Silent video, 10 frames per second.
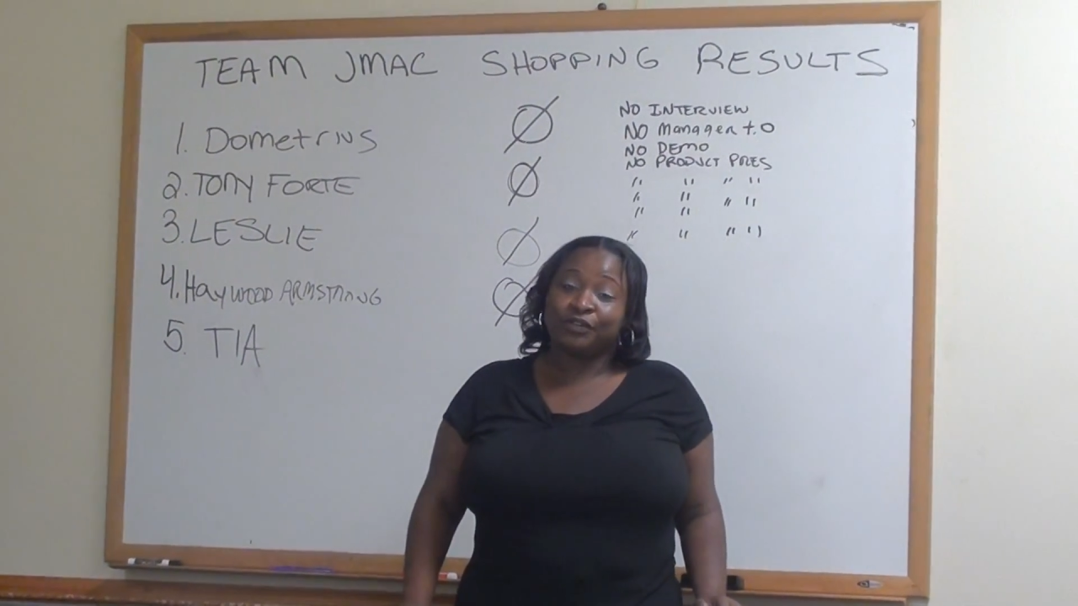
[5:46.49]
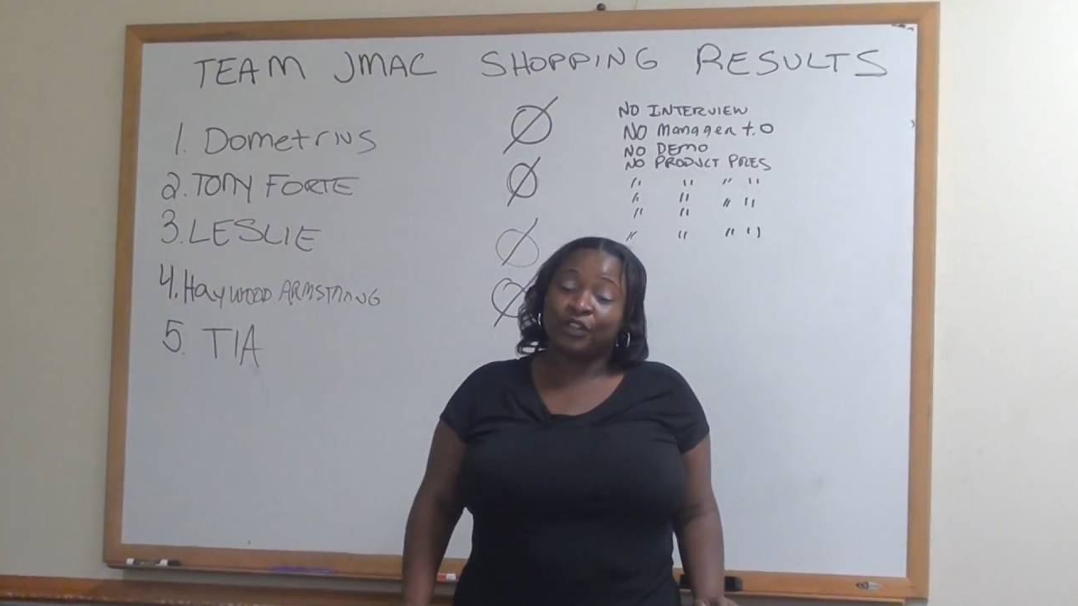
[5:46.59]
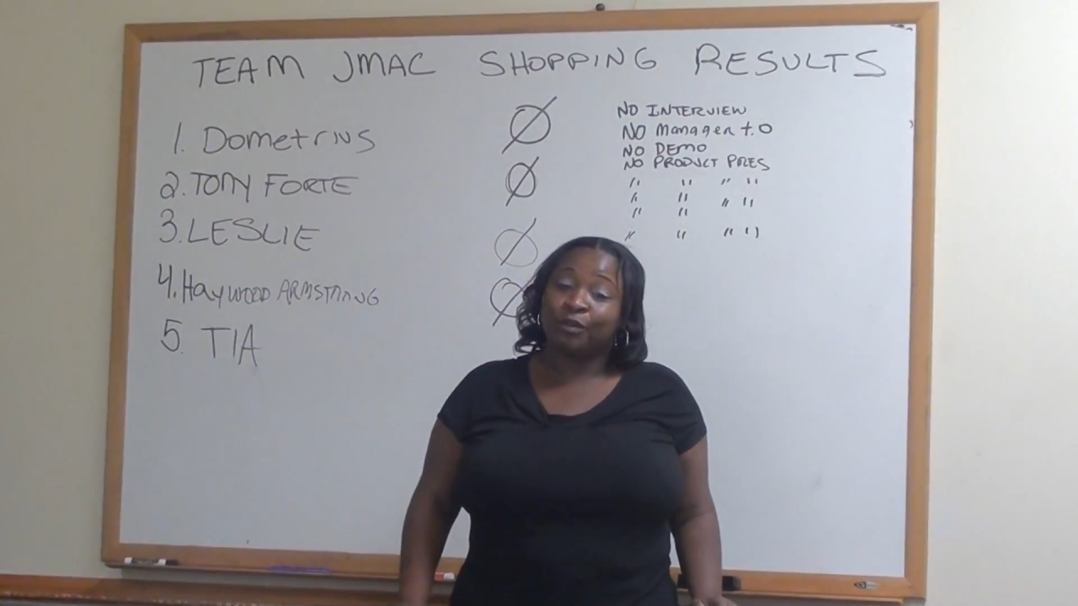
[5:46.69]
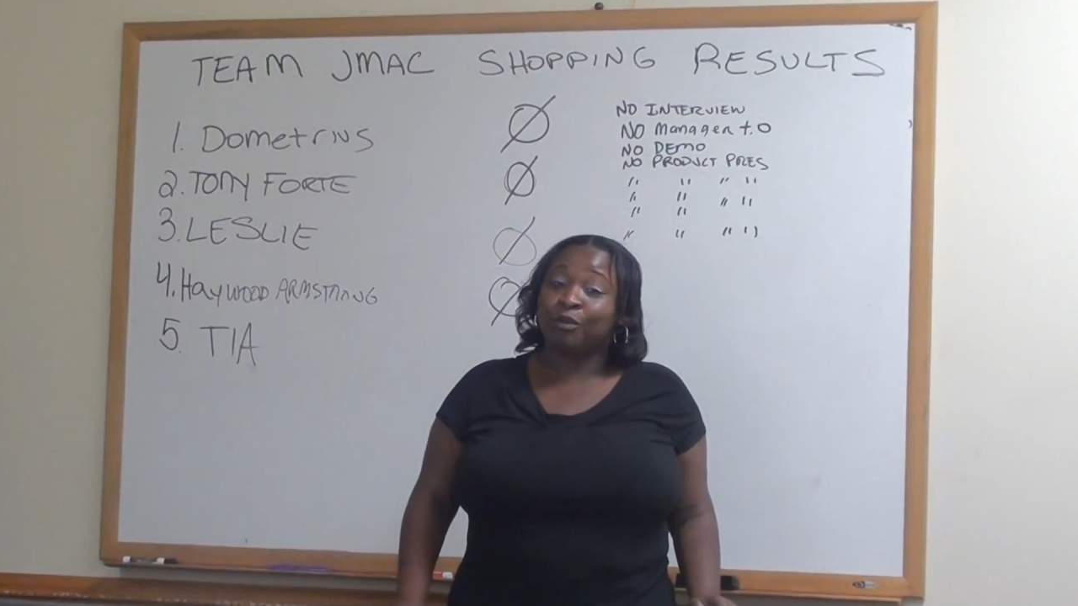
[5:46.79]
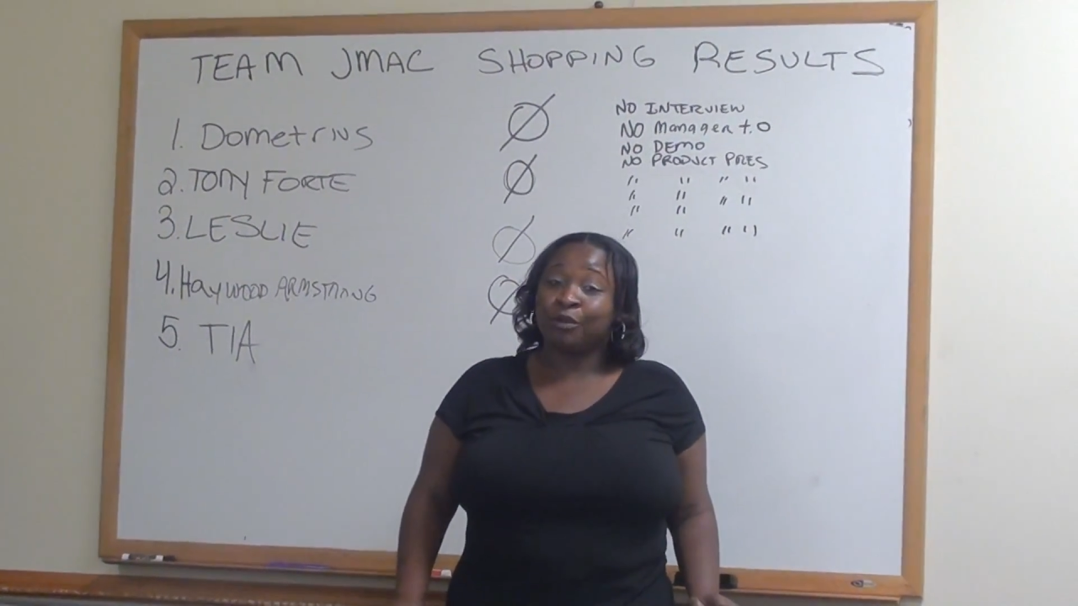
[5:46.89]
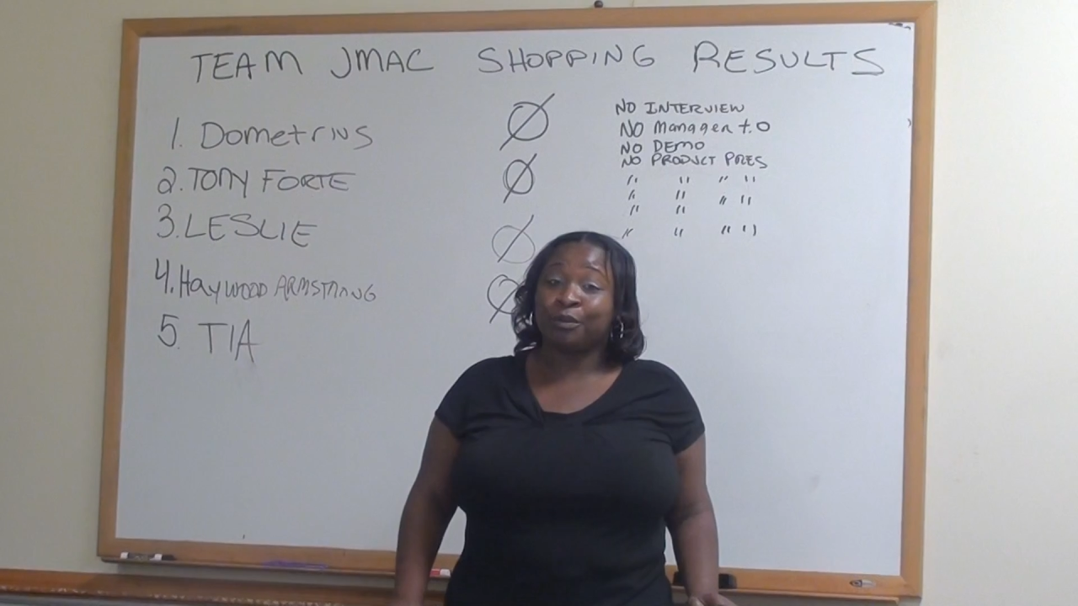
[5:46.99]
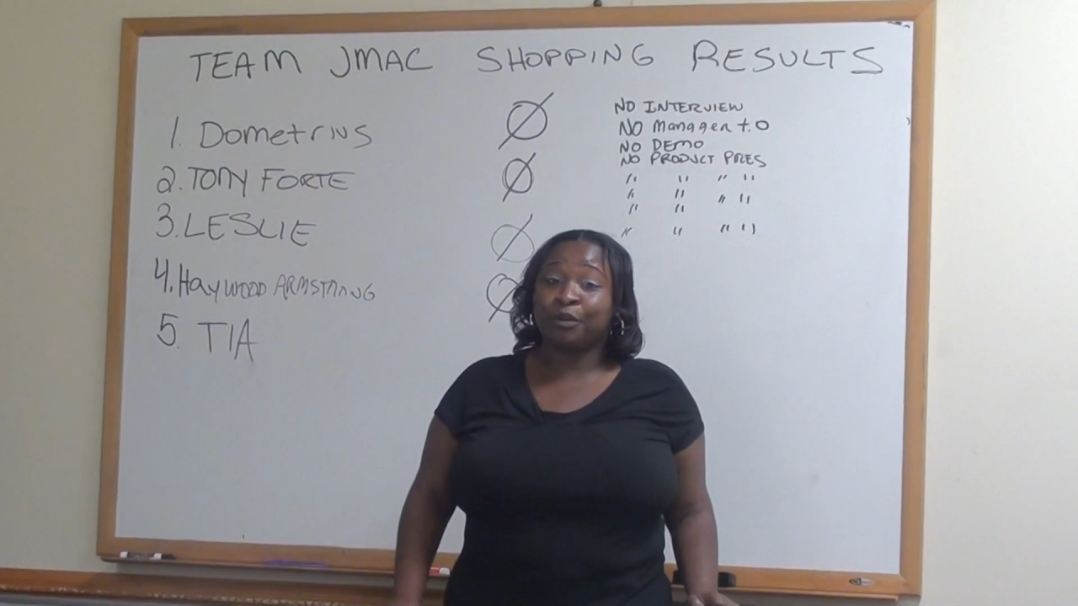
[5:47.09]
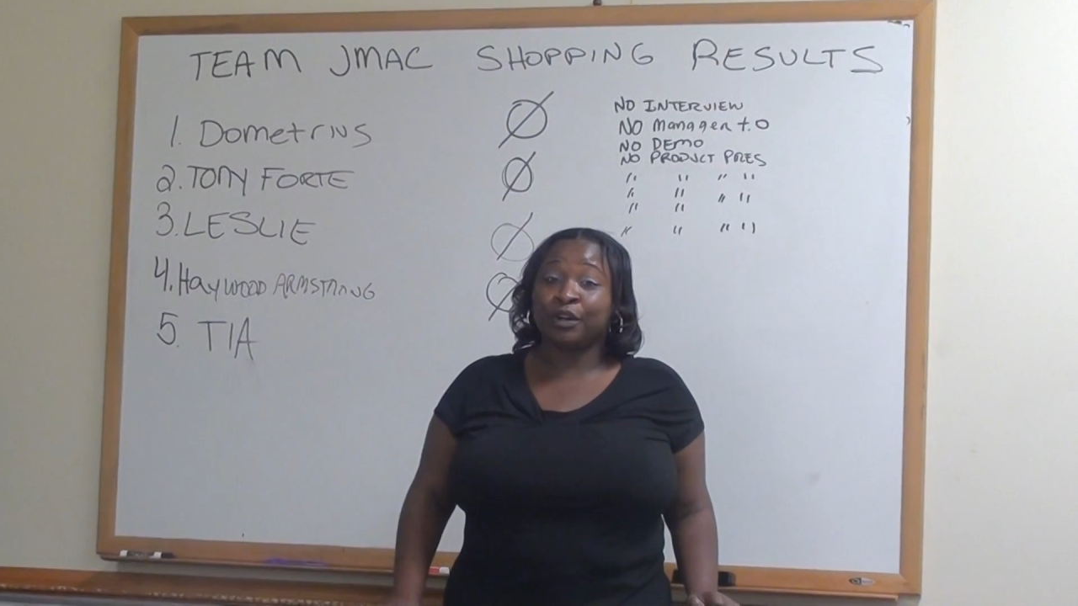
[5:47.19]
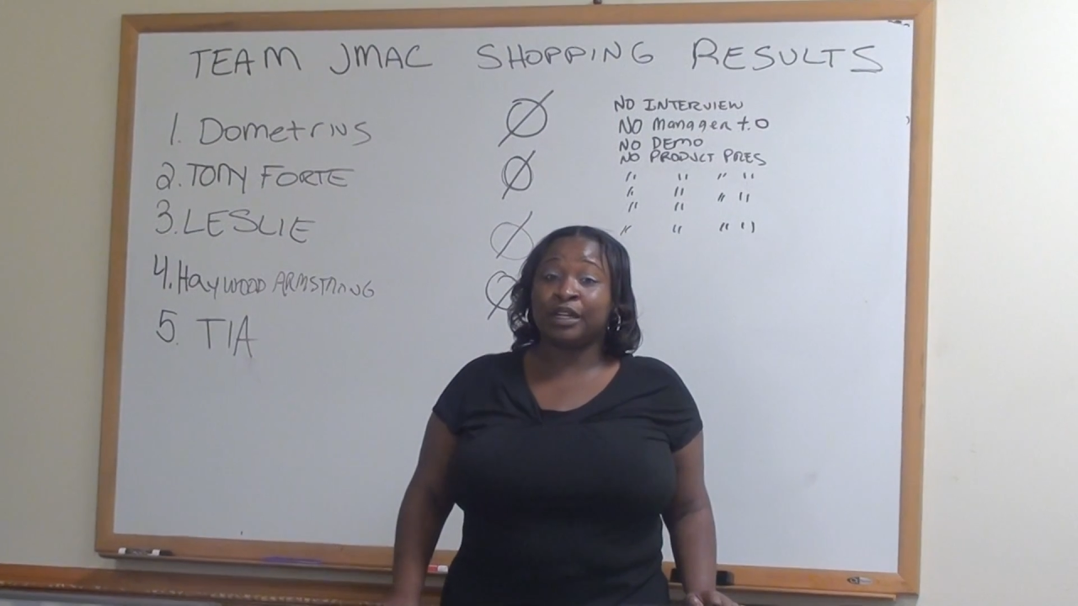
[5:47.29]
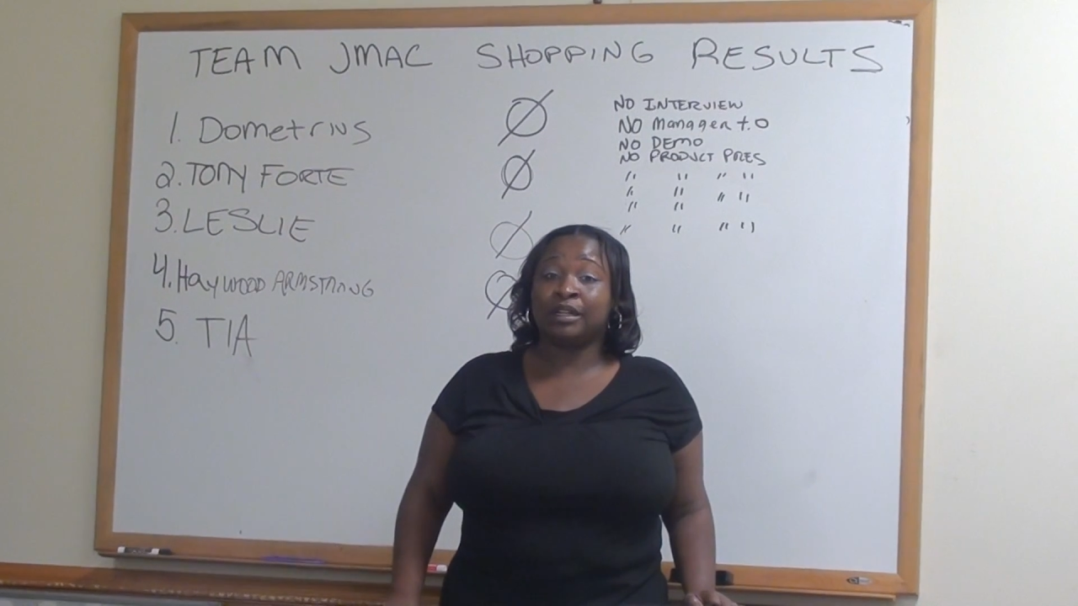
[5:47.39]
feel more
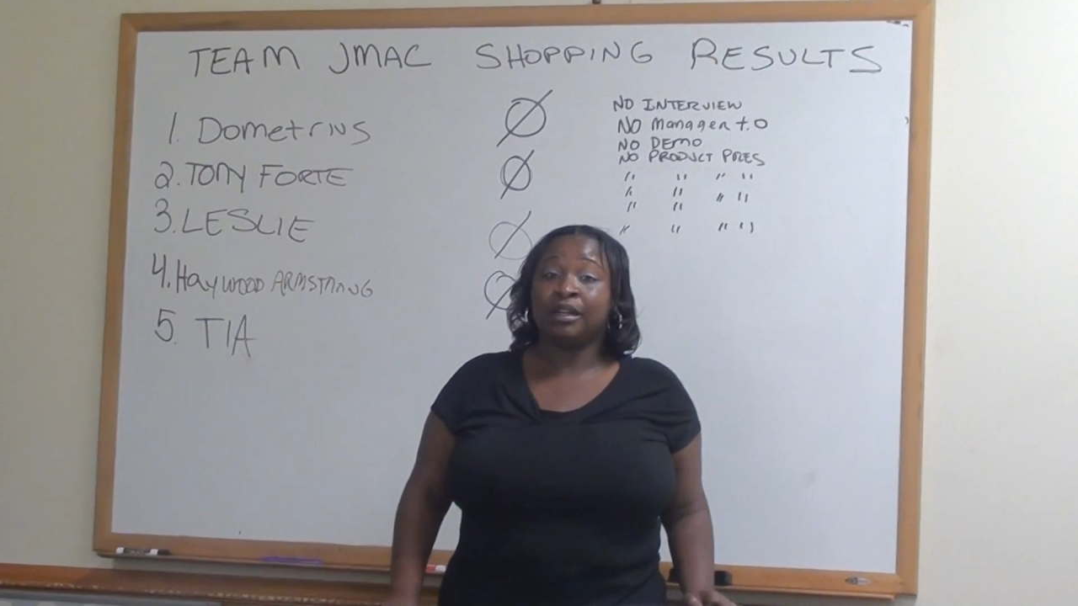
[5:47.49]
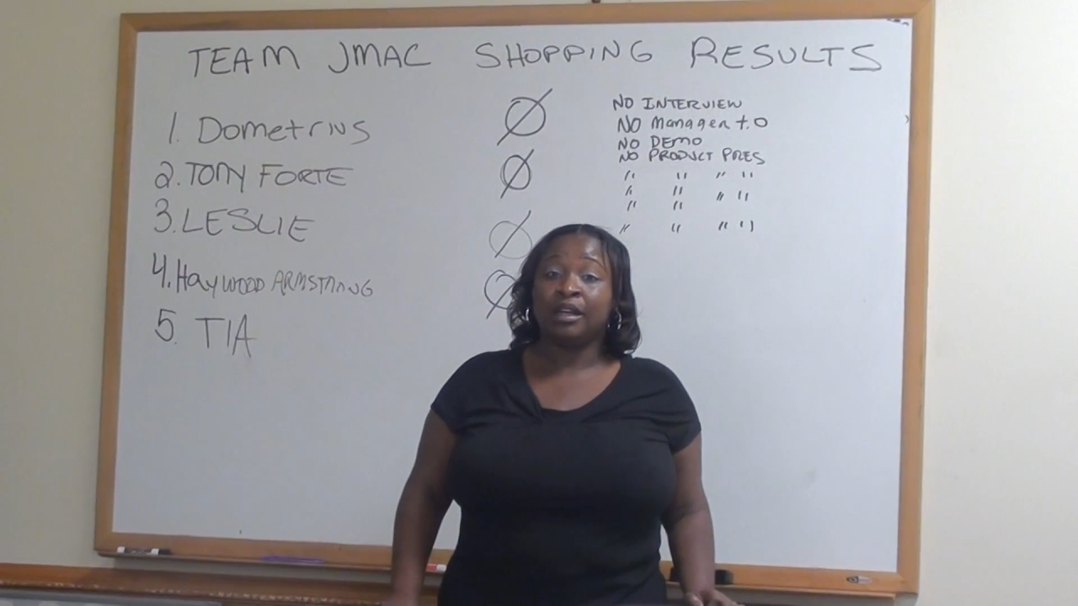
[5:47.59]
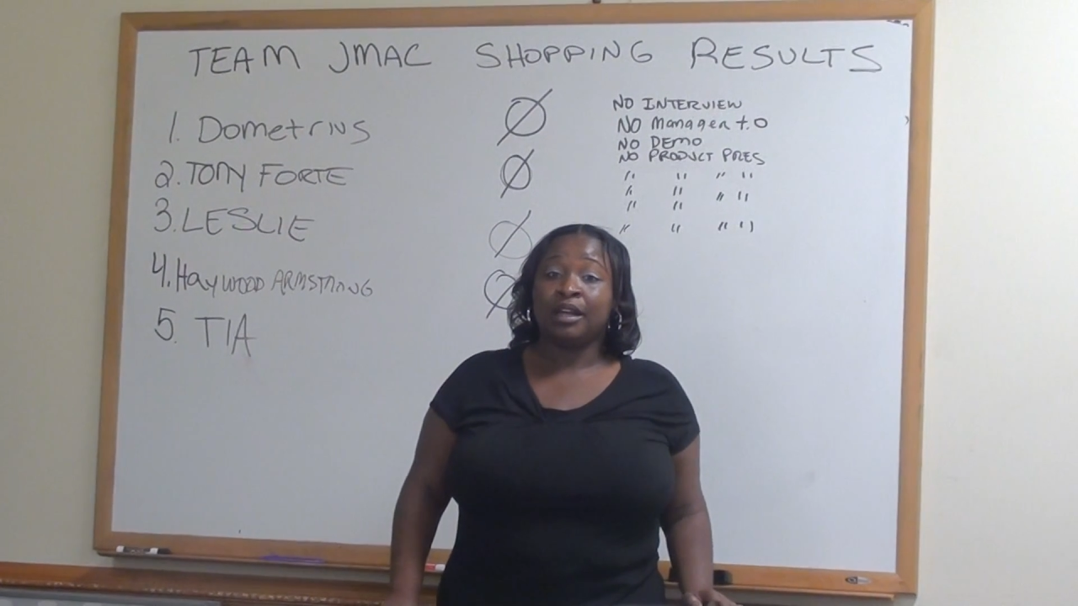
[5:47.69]
important,